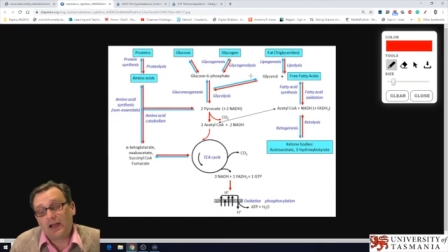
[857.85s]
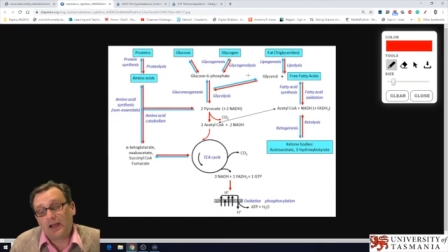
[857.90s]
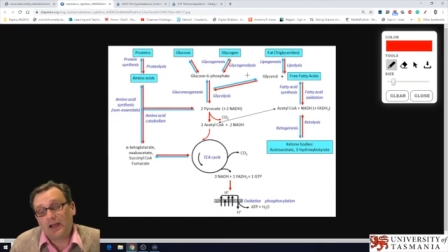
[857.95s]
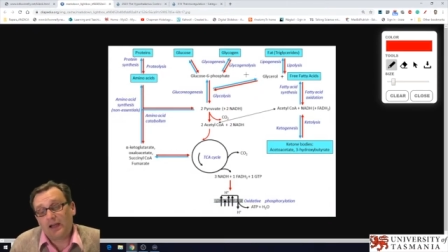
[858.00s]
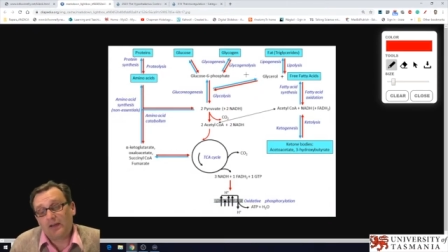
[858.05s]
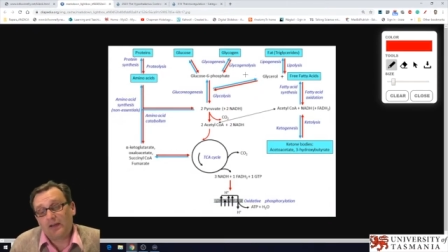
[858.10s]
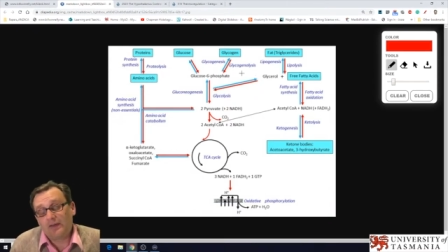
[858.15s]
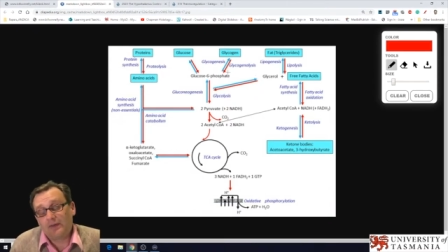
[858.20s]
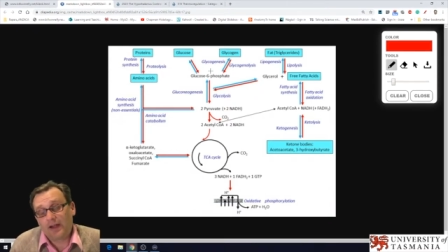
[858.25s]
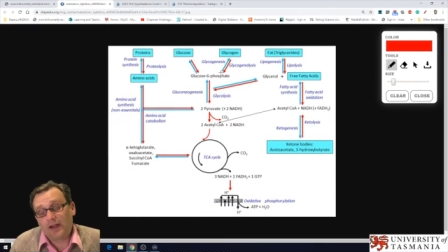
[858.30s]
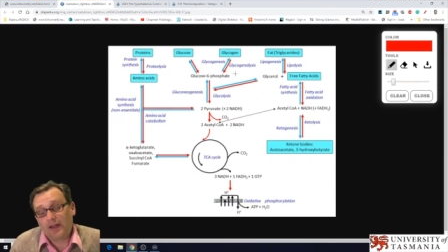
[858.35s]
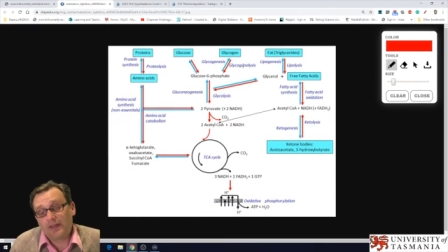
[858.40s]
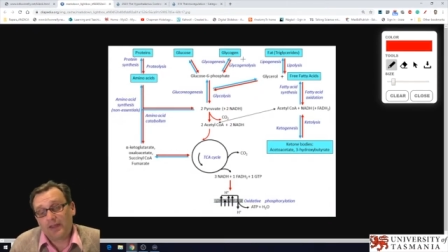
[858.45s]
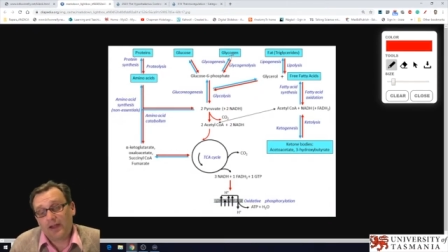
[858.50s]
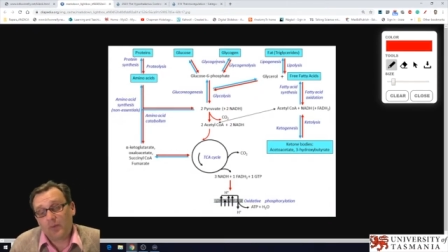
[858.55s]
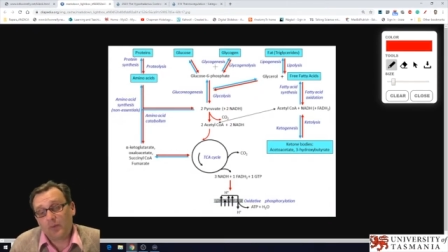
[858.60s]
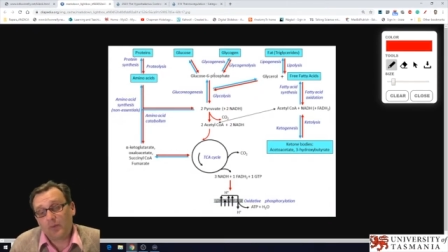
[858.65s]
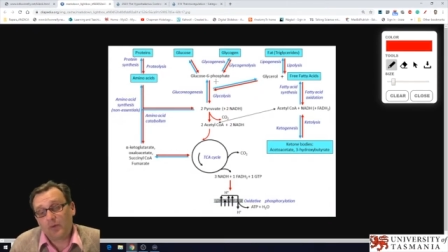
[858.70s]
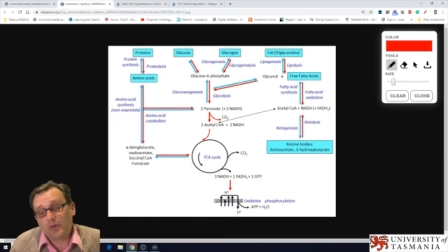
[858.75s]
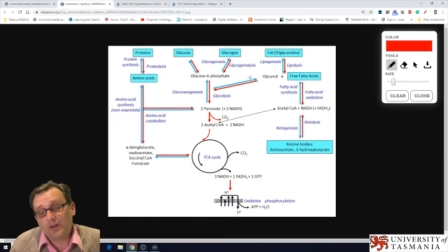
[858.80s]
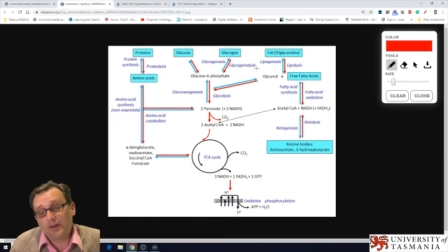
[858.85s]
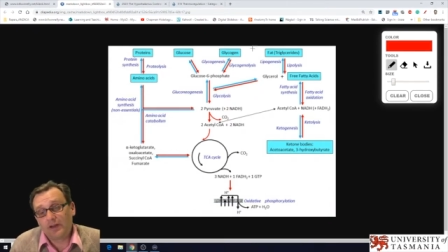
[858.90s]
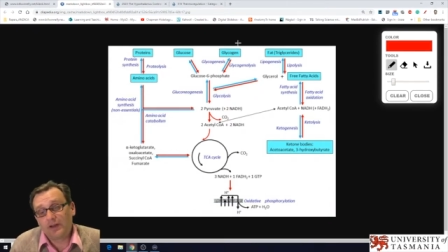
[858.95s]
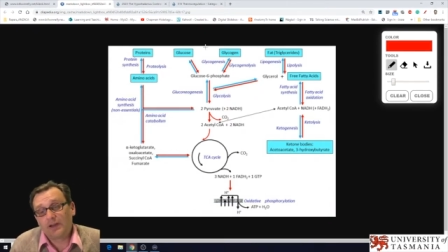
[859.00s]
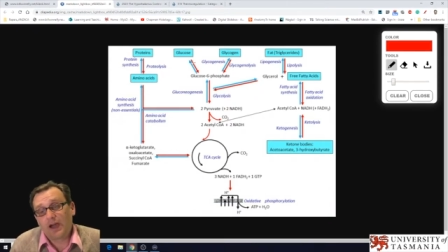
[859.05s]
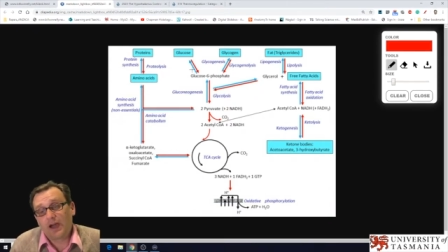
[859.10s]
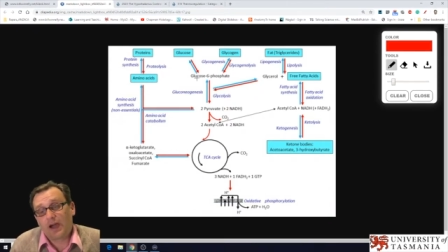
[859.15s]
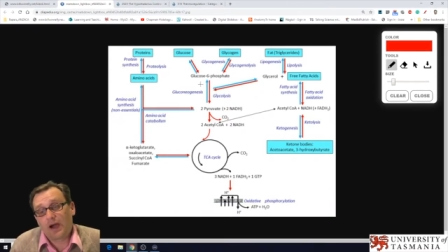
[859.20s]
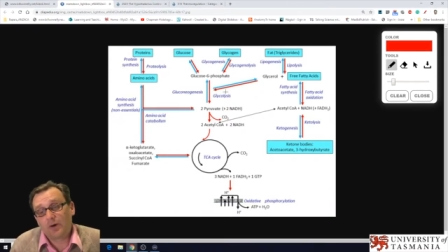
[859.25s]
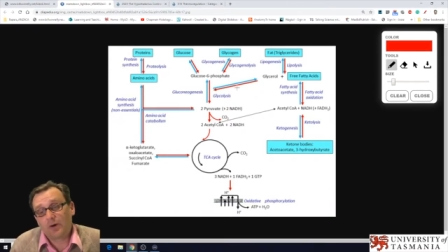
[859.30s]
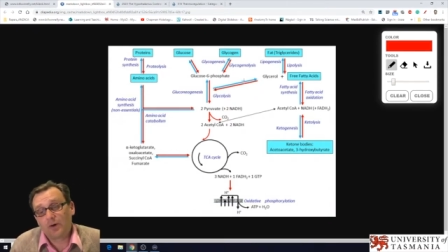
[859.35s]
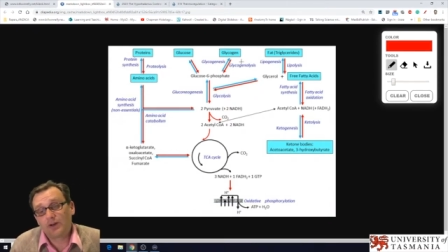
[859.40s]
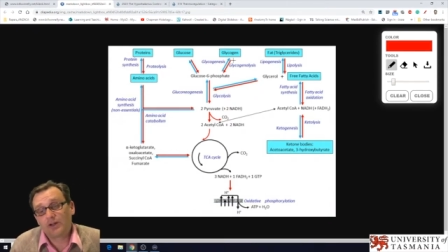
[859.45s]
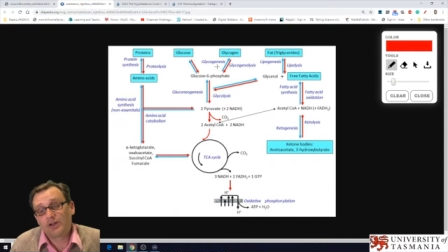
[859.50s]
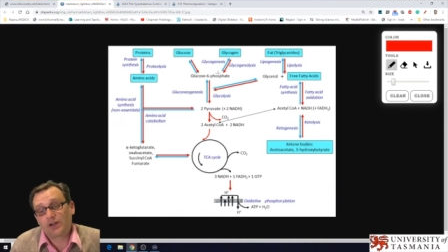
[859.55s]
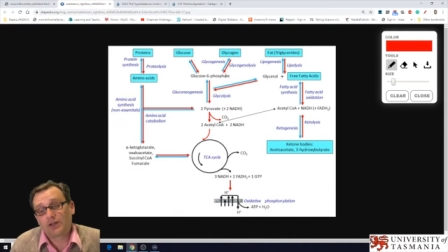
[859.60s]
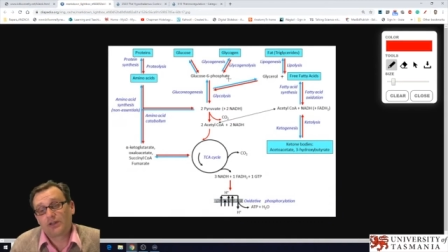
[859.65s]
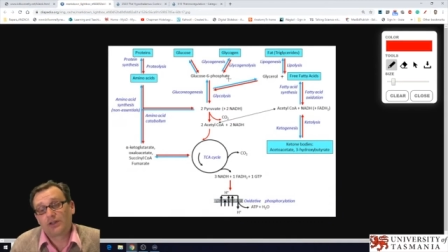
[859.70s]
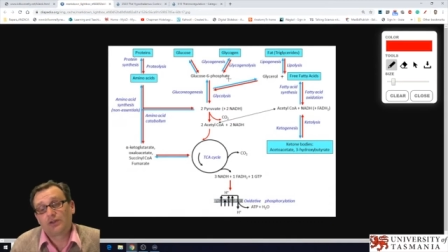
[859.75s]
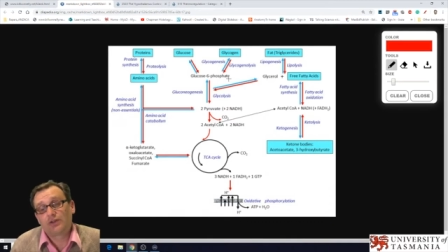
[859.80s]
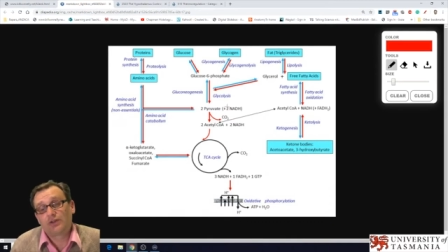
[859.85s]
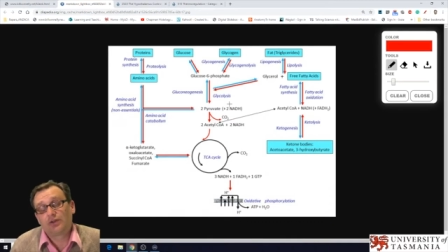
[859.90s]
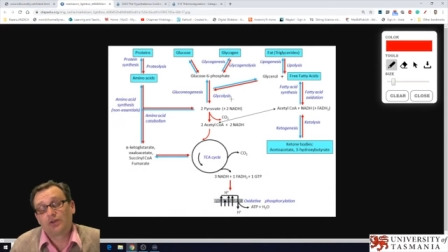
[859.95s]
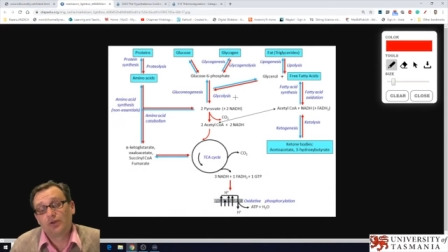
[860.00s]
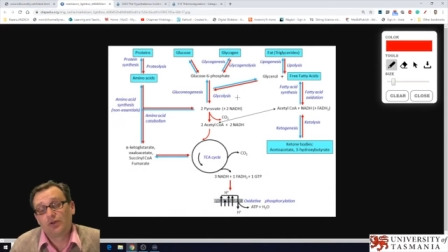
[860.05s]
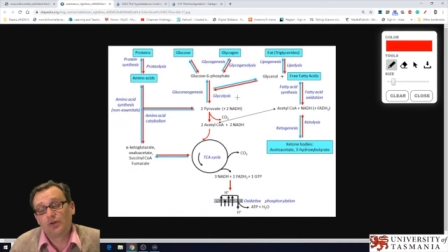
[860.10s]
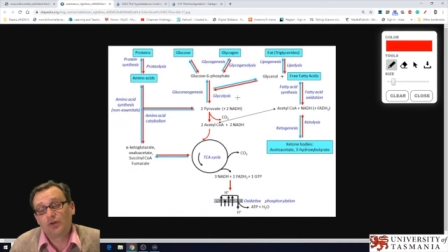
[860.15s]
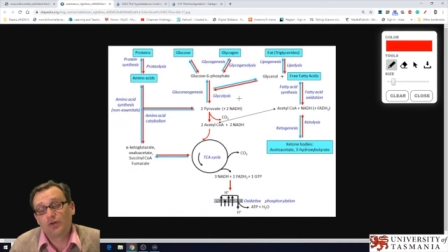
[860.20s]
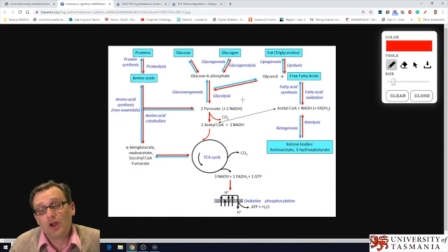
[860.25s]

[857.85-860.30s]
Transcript: uh, and that will encourage us